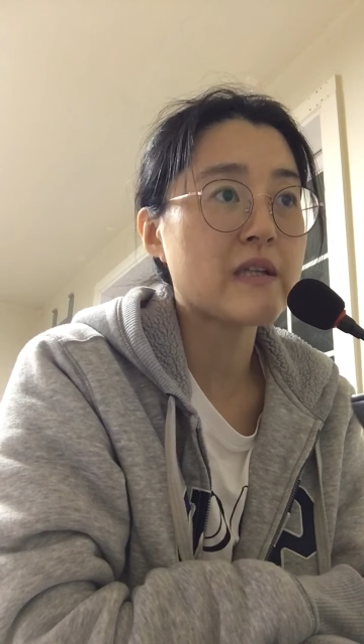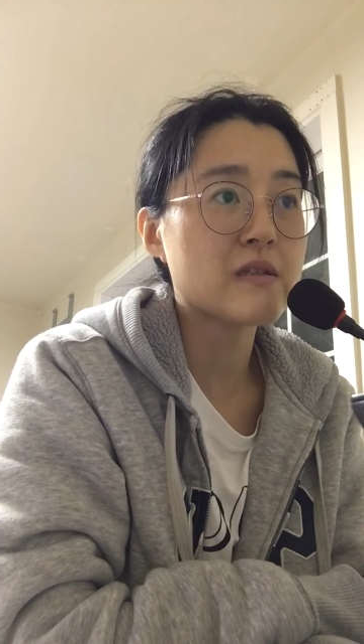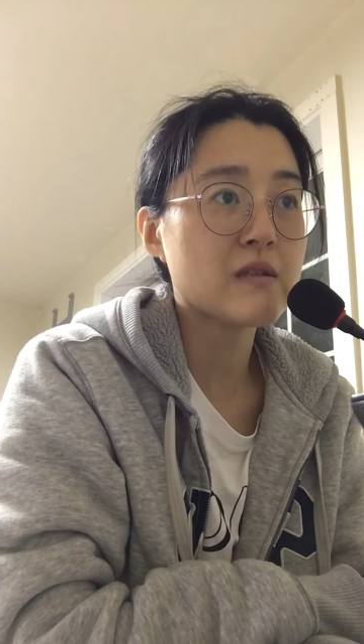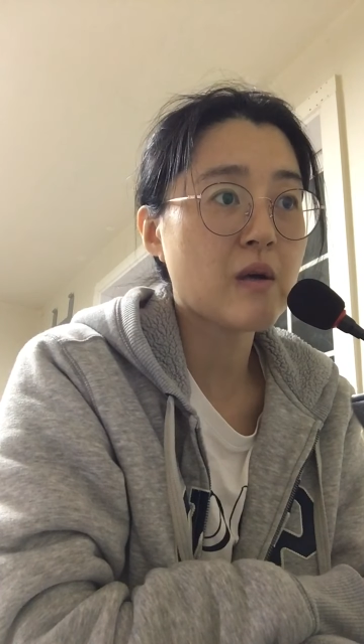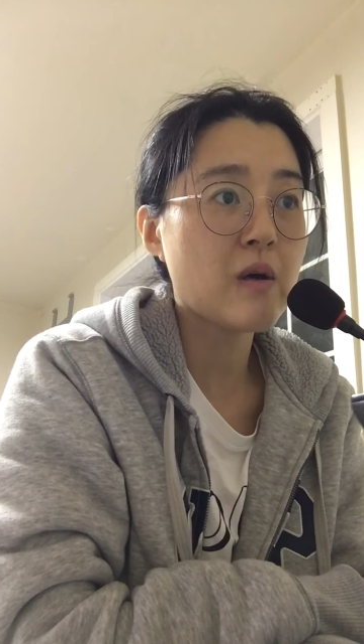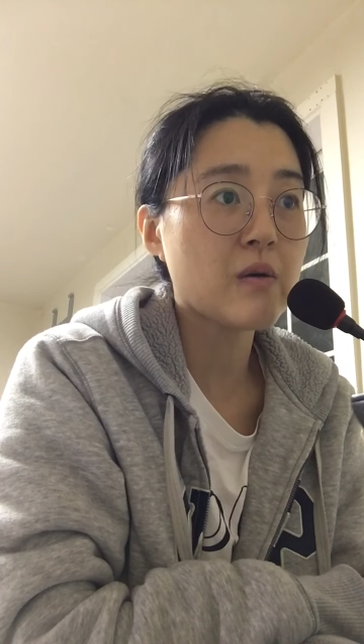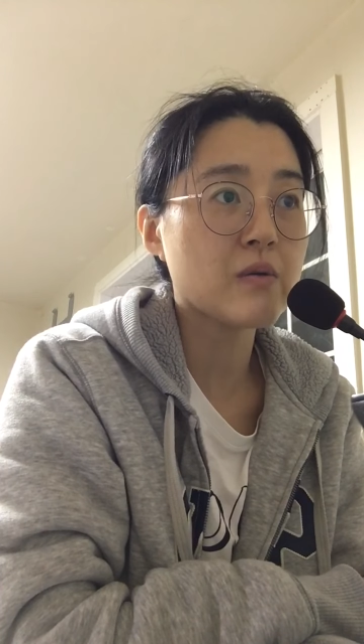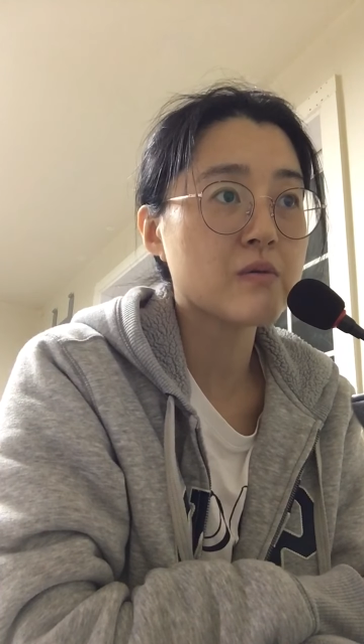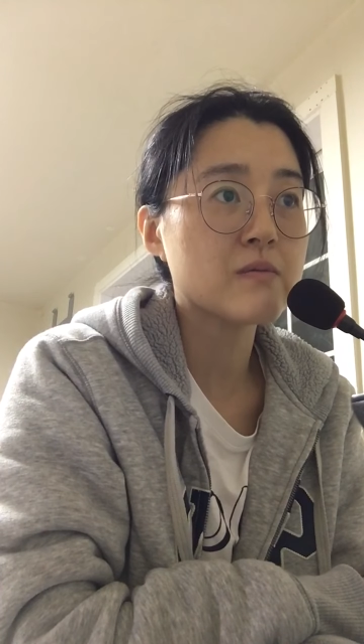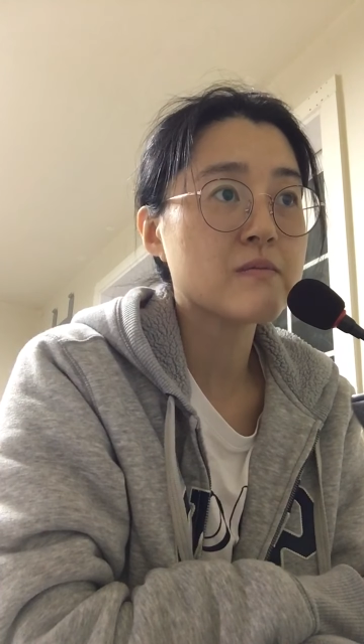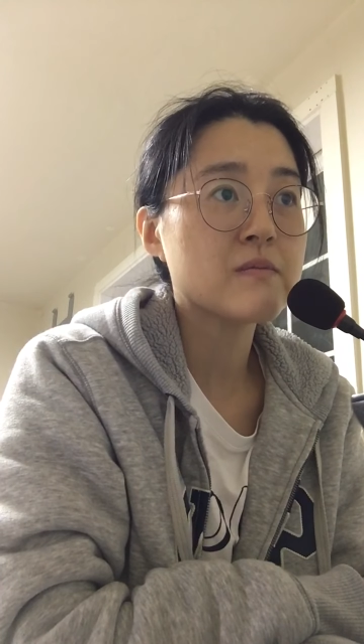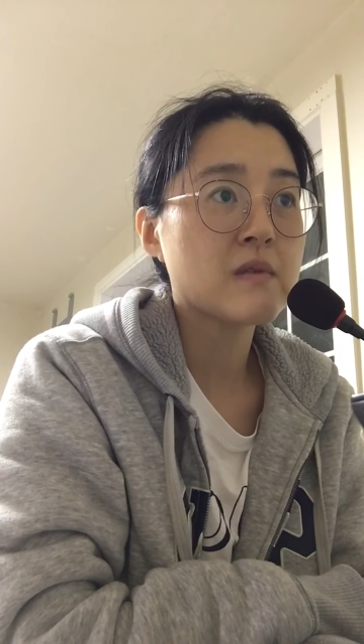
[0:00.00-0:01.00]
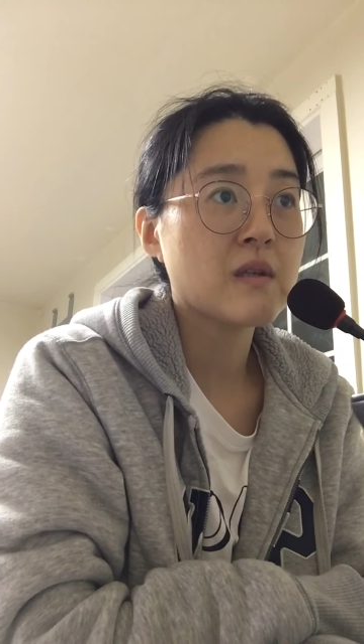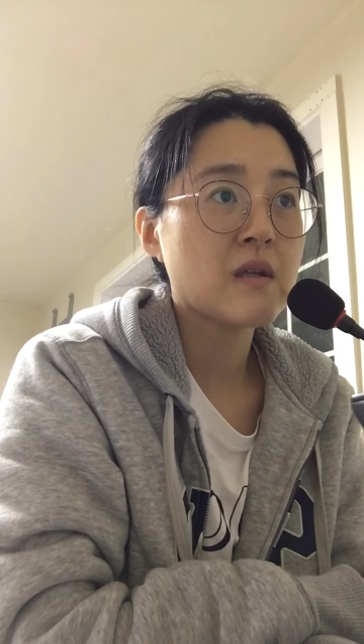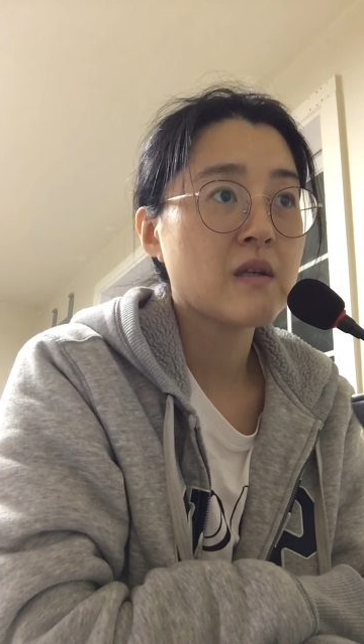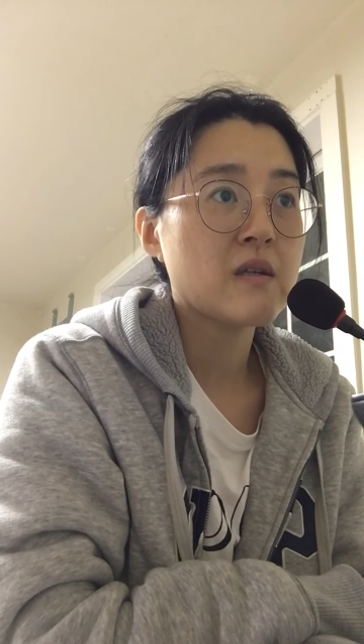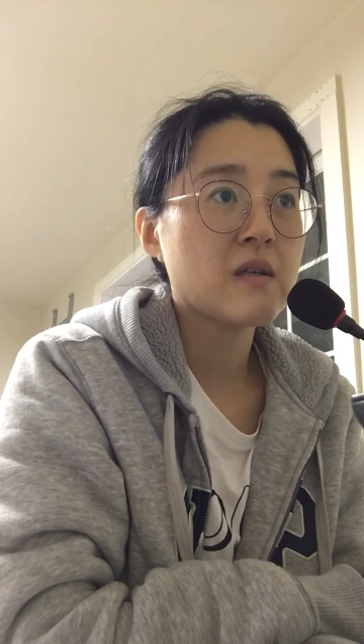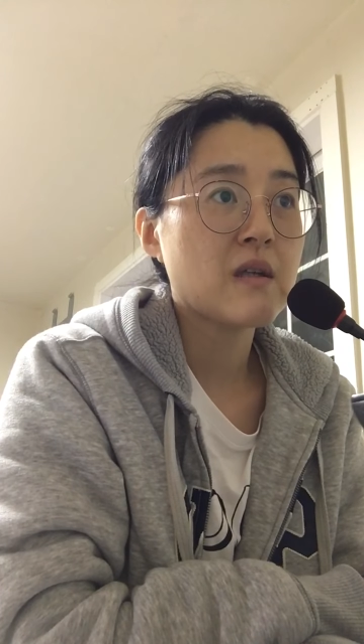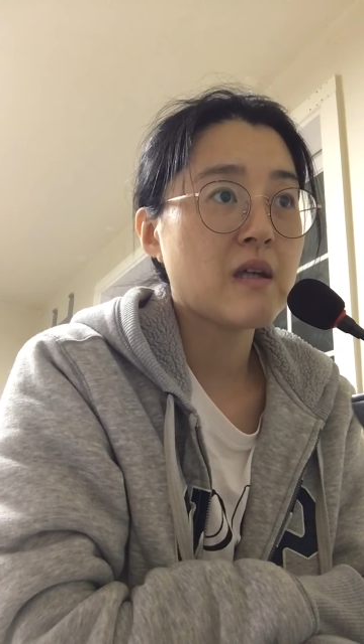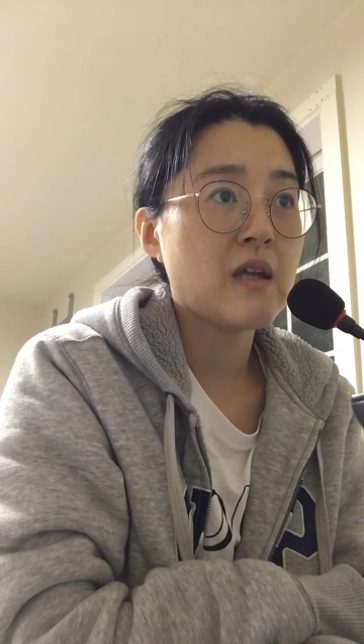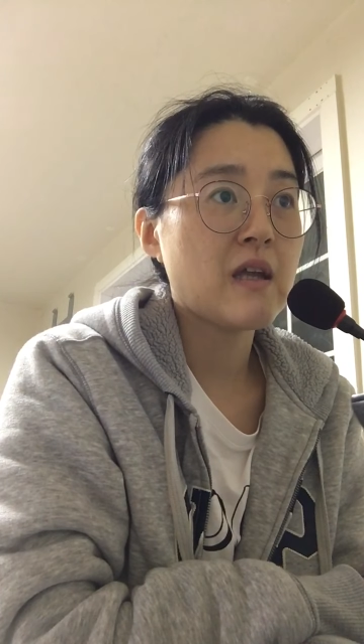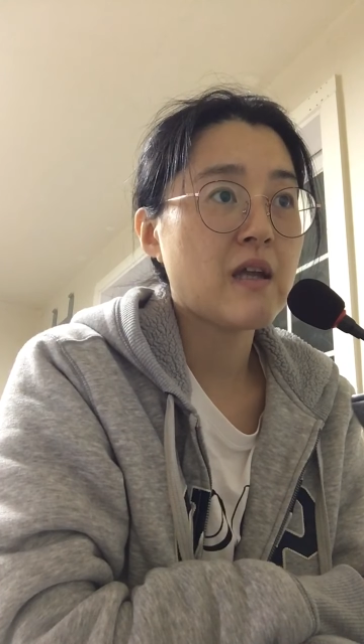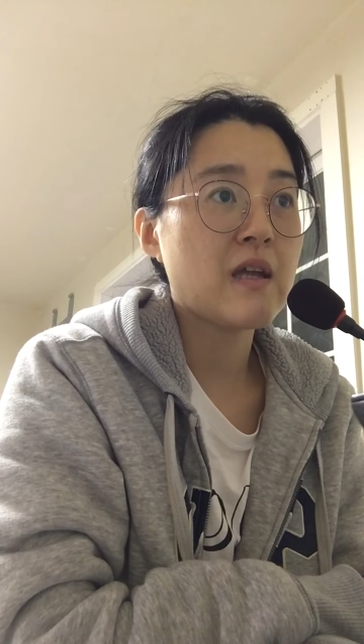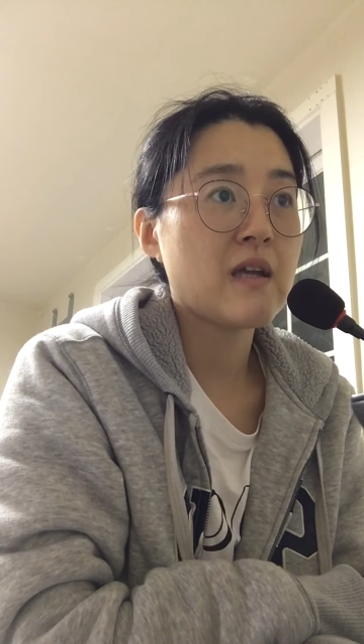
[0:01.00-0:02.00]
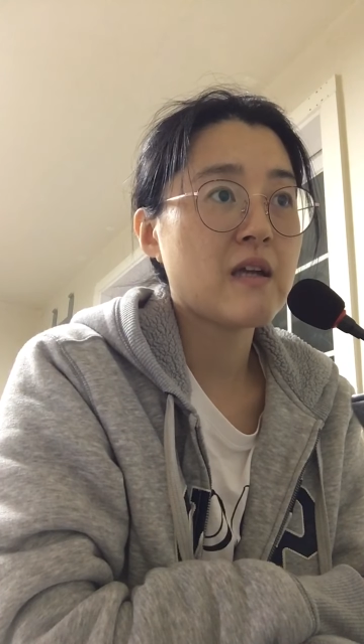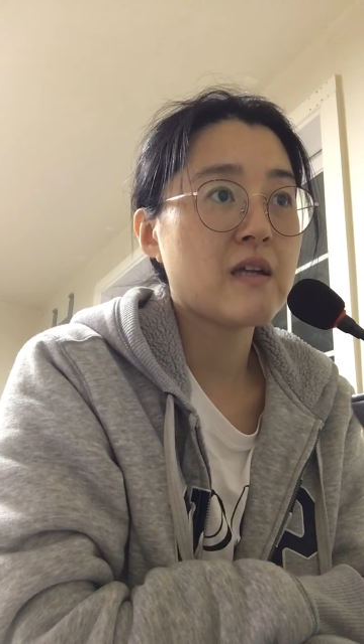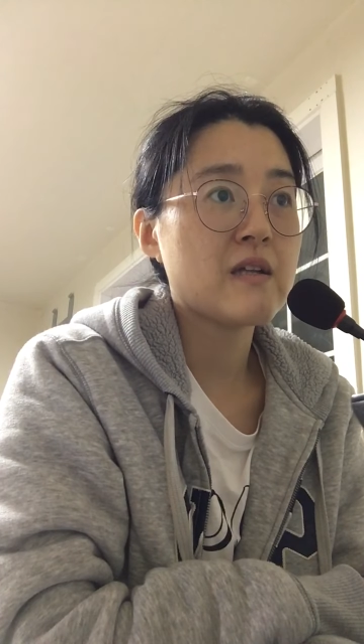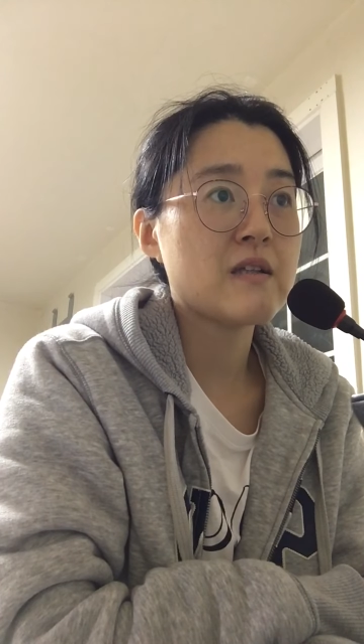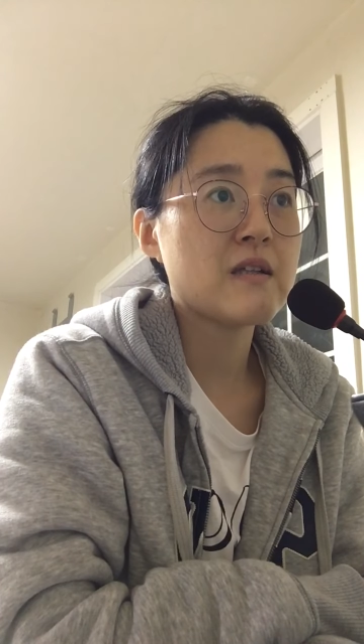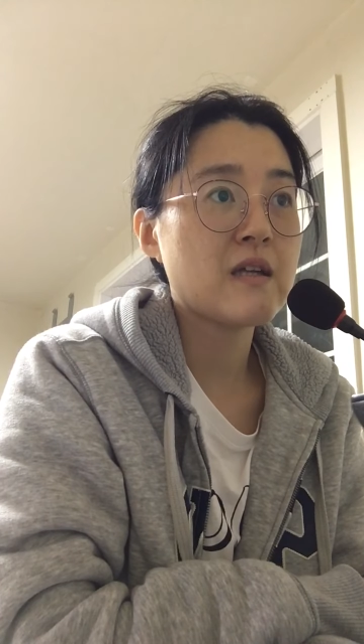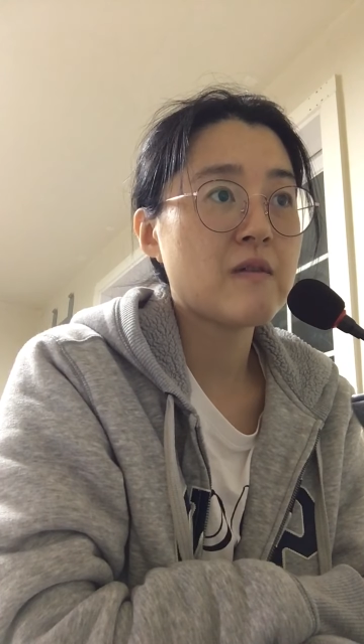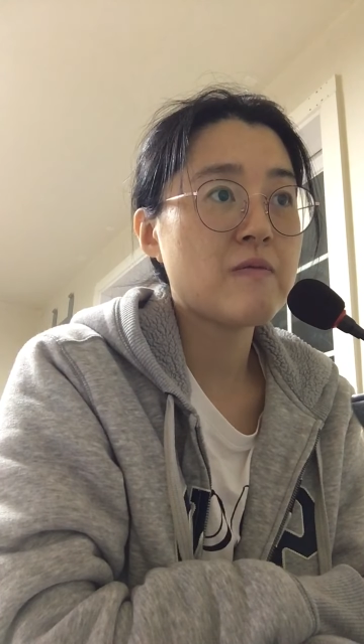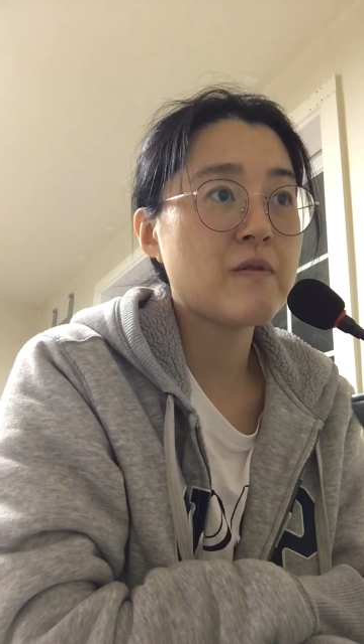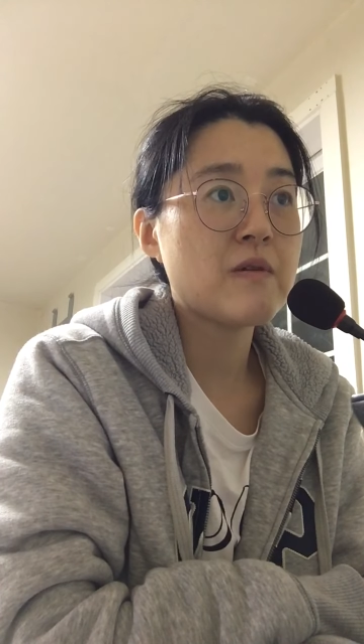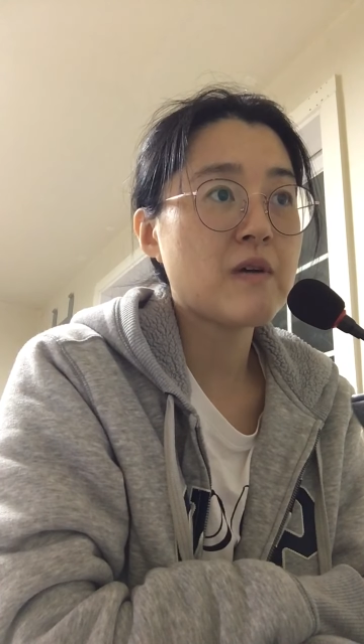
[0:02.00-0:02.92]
to go. And if you